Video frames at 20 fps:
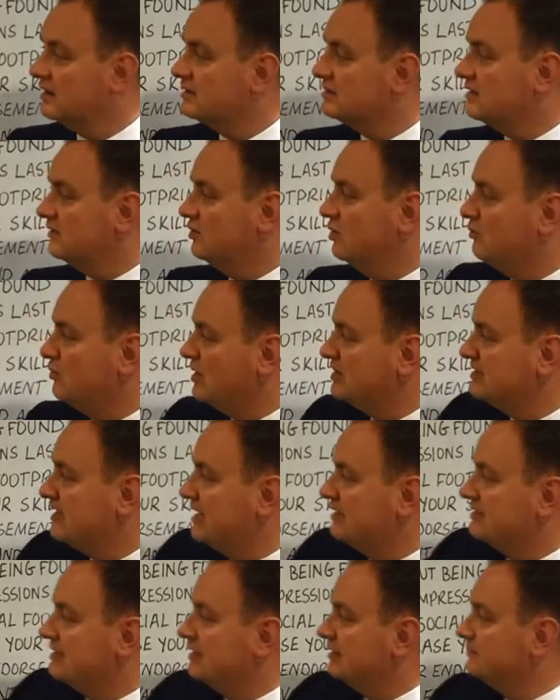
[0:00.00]
So if you press
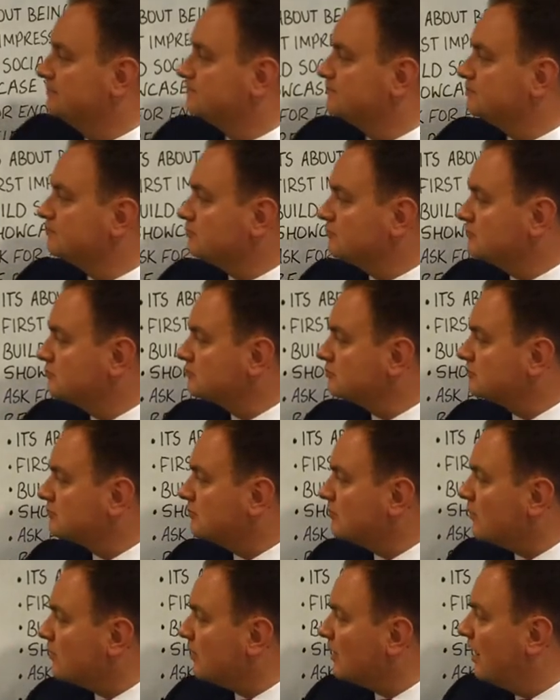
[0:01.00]
edit
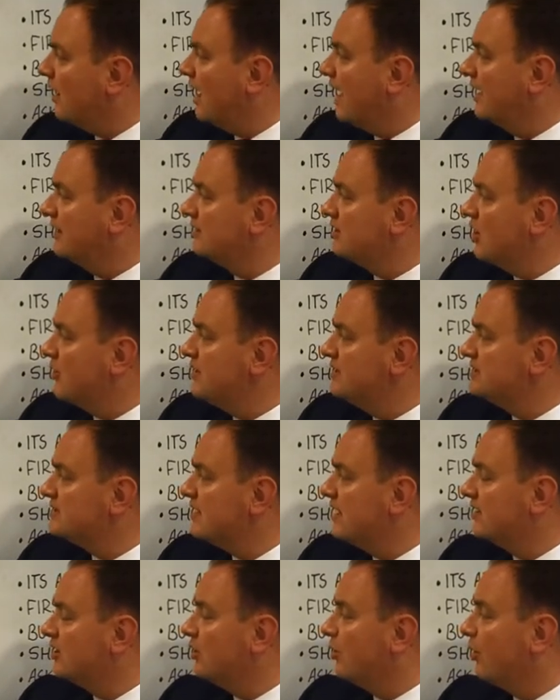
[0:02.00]
and go into
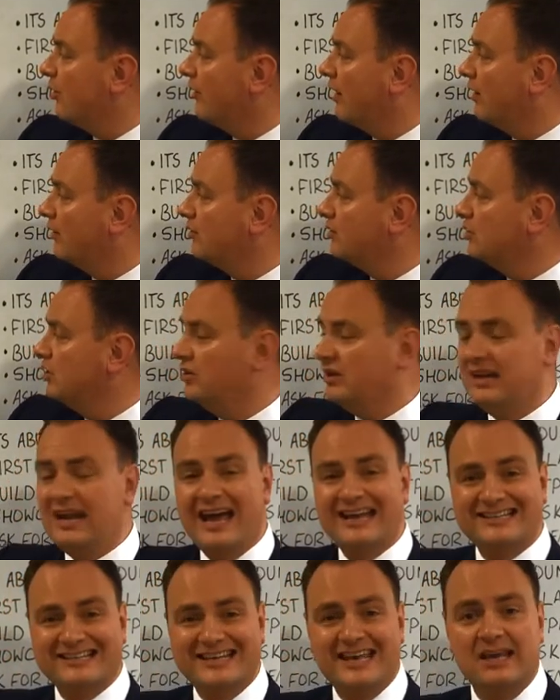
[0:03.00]
that URL, you can
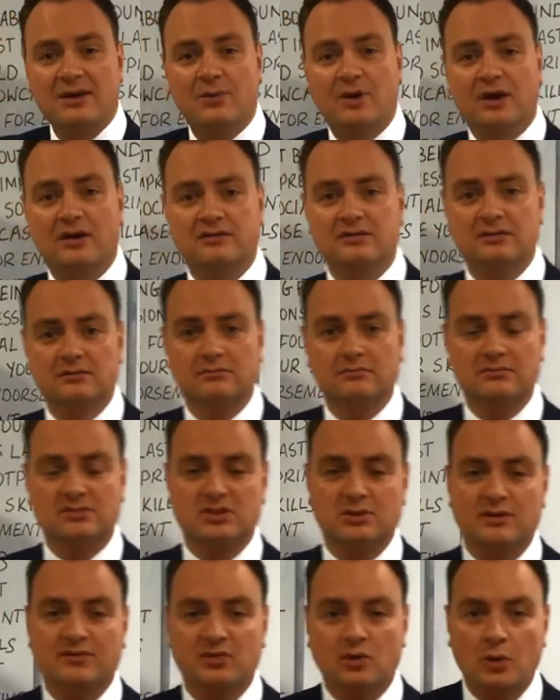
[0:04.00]
add a keyword.
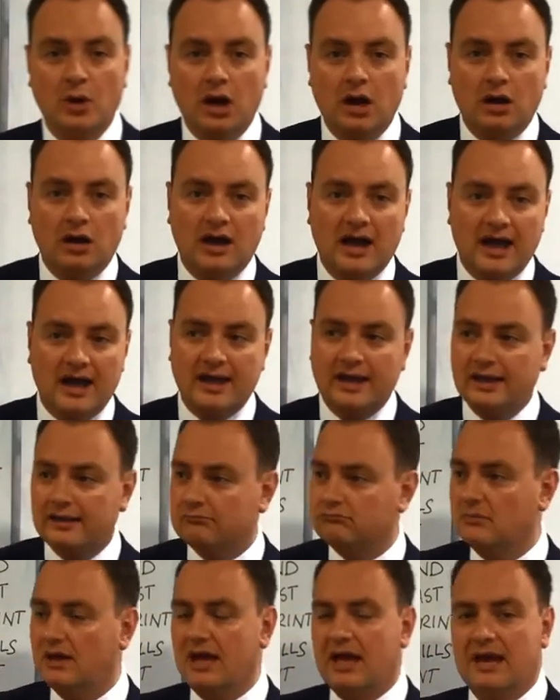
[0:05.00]
So if you are
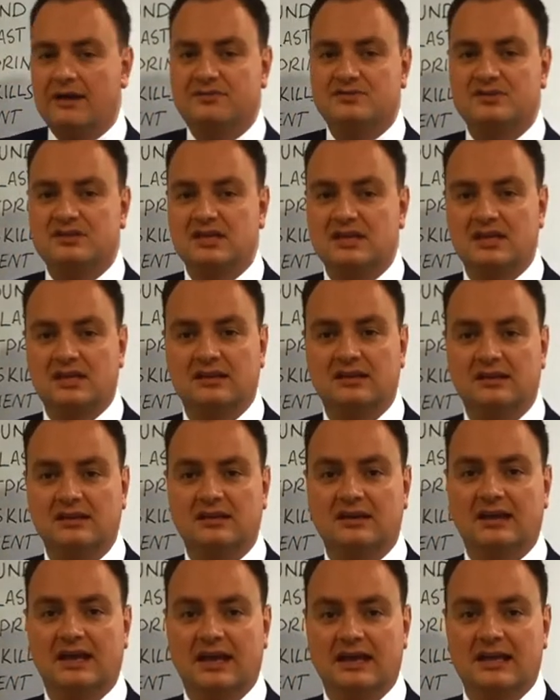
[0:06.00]
a FD
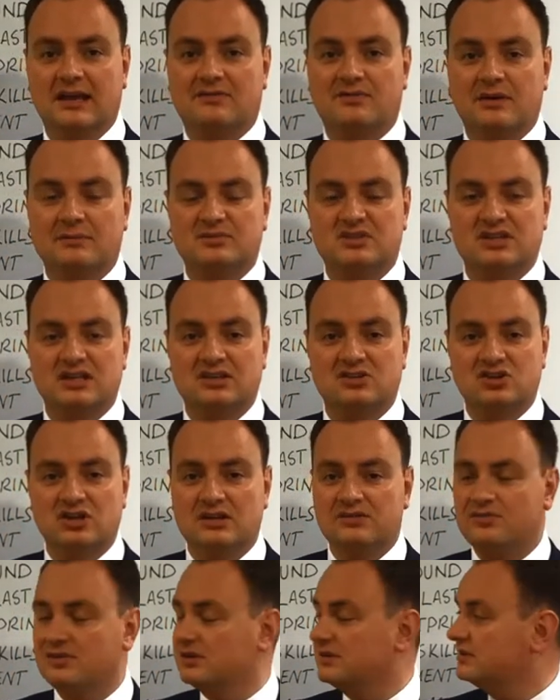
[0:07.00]
in
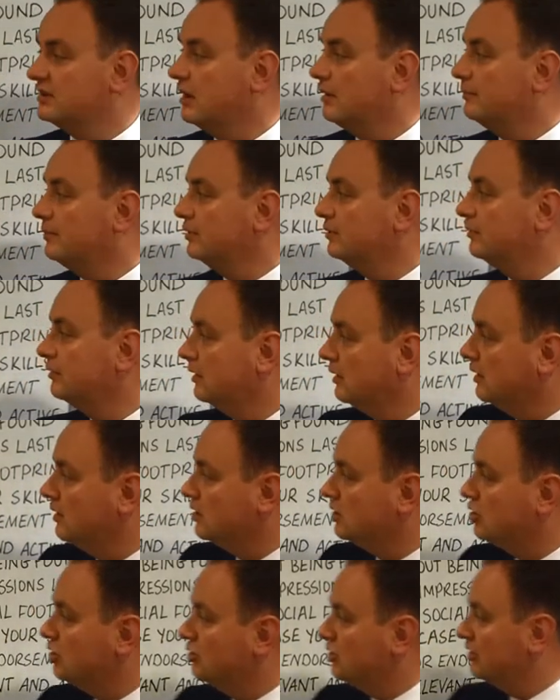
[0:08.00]
FMCG, for example,
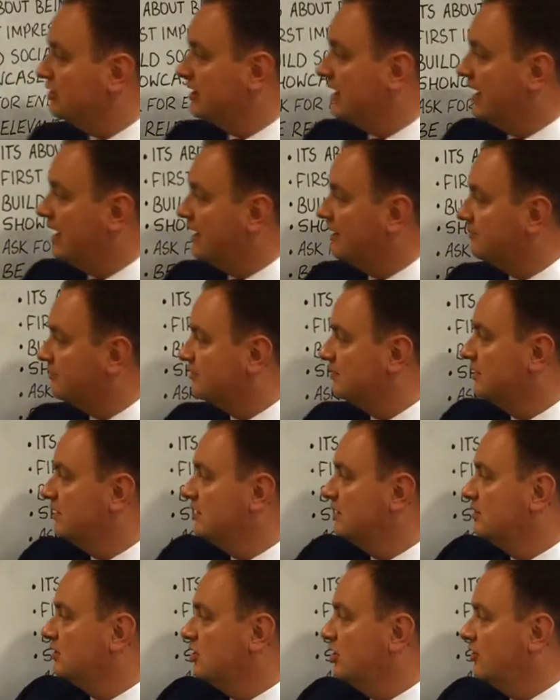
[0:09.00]
you could have
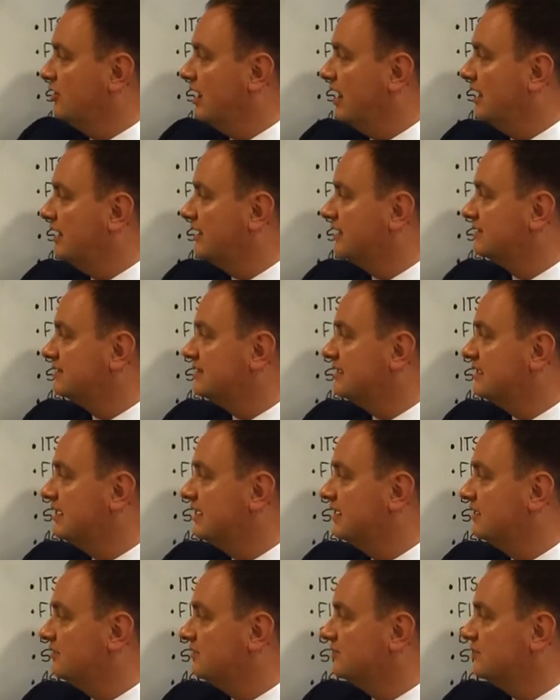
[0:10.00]
UK
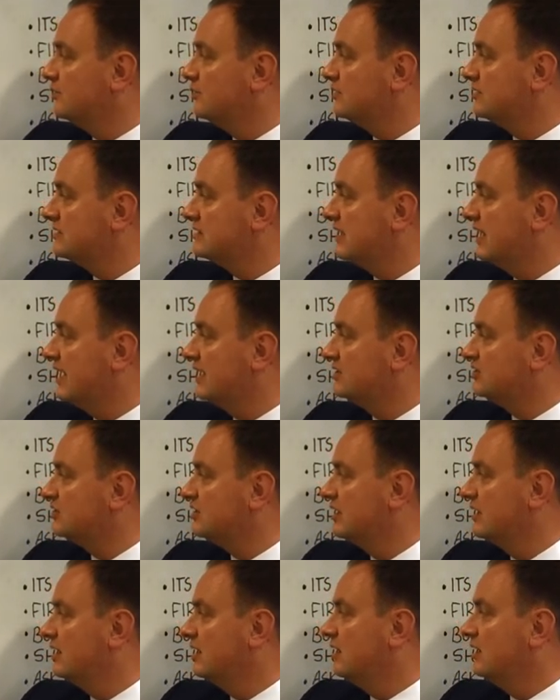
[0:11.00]
LinkedIn forward
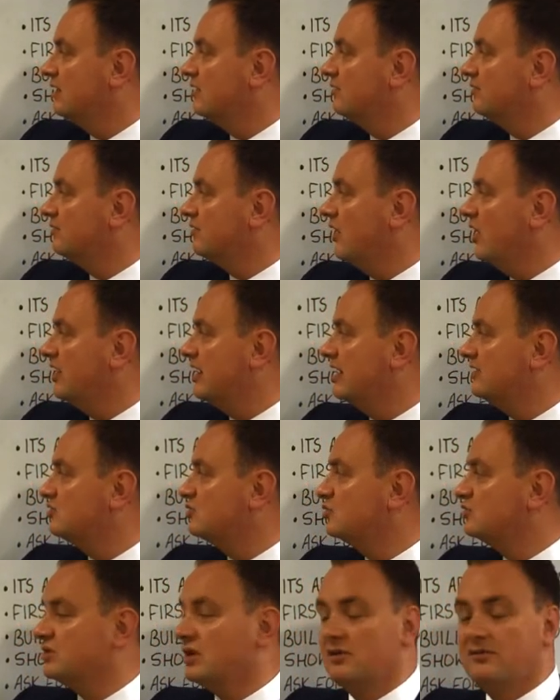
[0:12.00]
slash
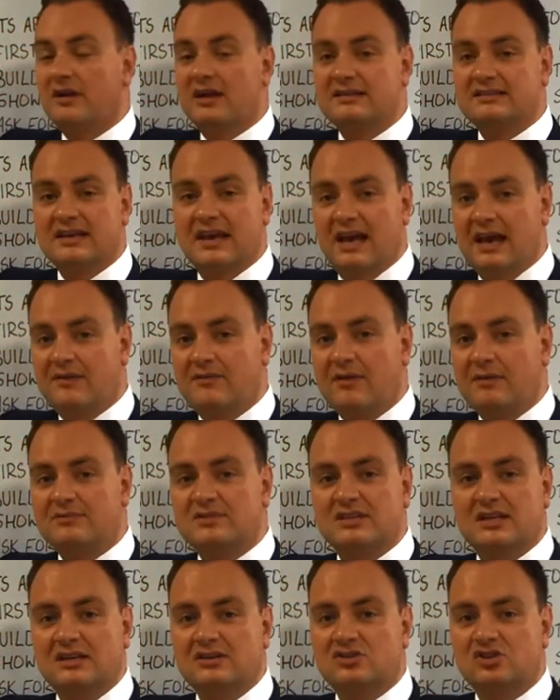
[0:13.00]
financial director
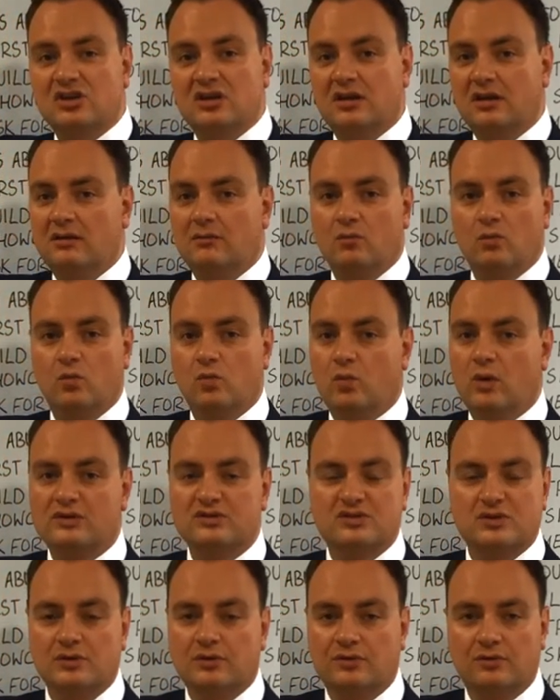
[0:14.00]
FMCG
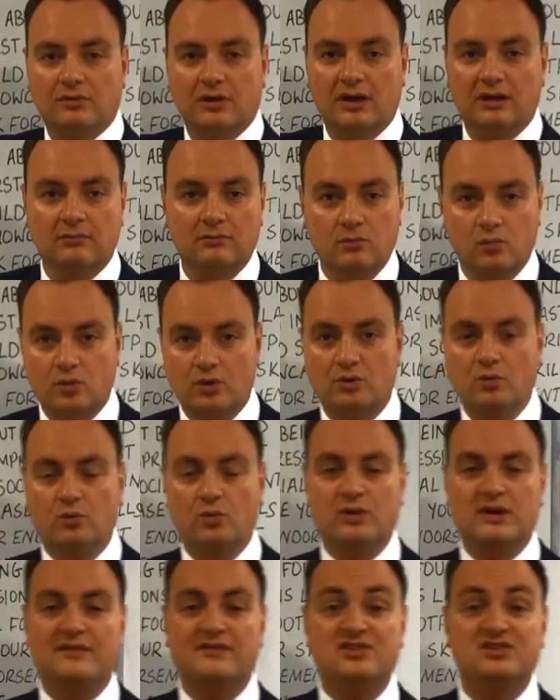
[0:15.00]
123
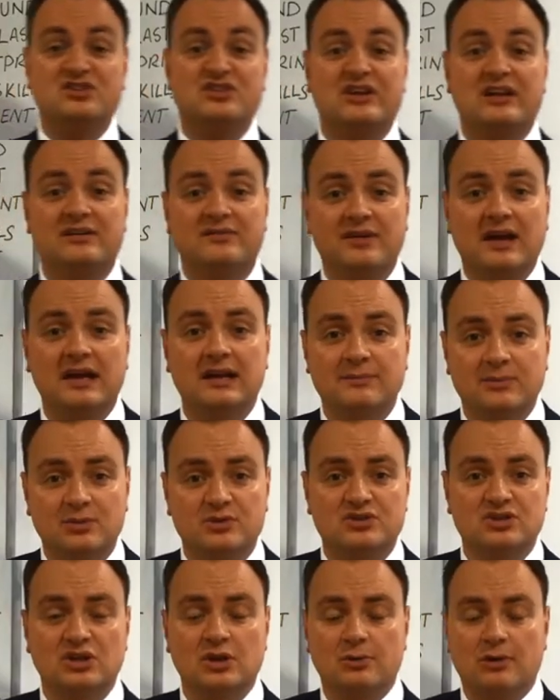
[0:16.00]
whatever's still available
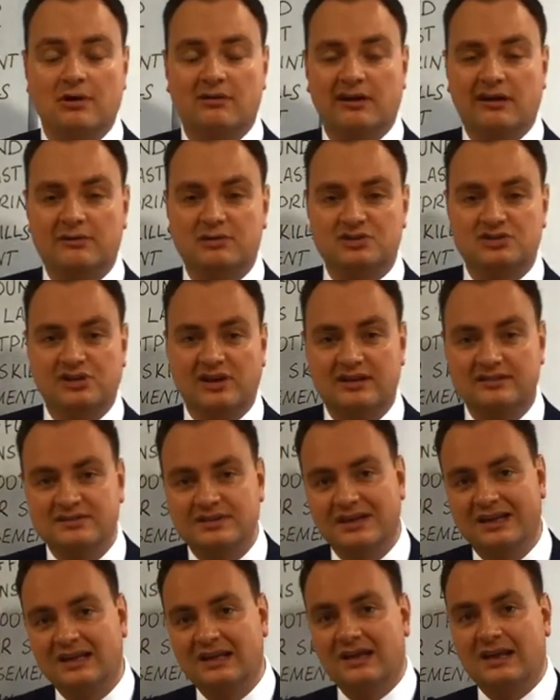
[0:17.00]
as a URL
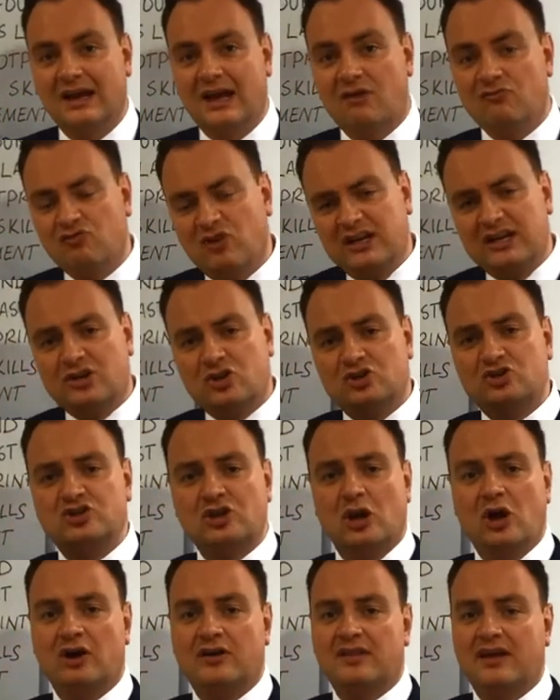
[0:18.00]
address. Really good to
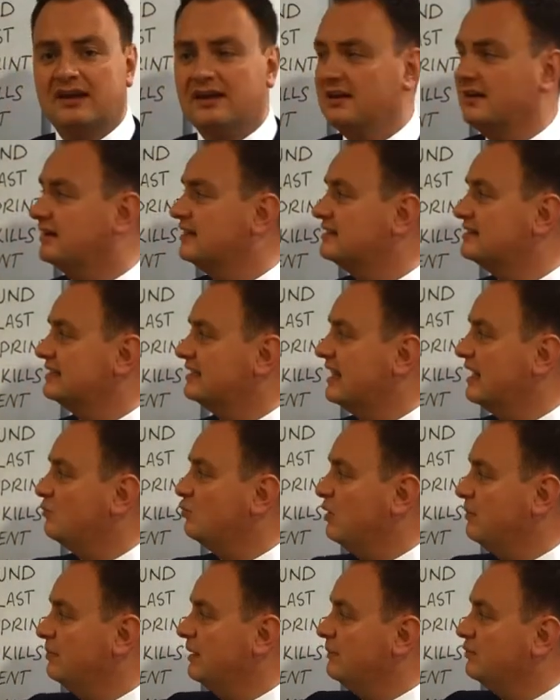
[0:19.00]
lock that in because again,
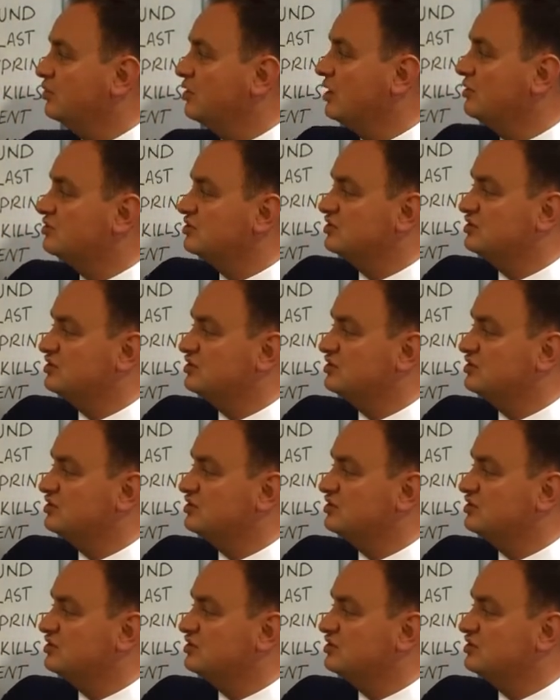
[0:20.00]
when people go